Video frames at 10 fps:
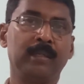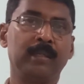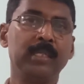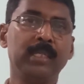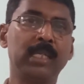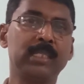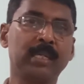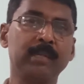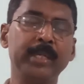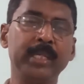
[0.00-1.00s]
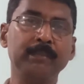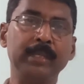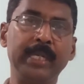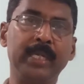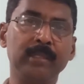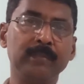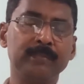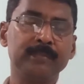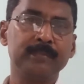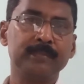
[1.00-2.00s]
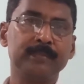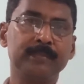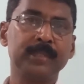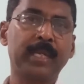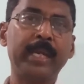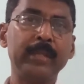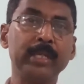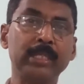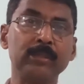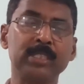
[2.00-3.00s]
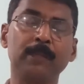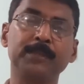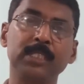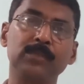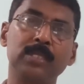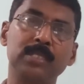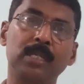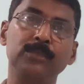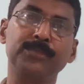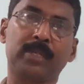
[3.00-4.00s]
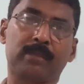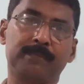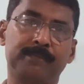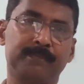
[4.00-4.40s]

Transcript: In cultural medium A, the radioactive substance was sulfur.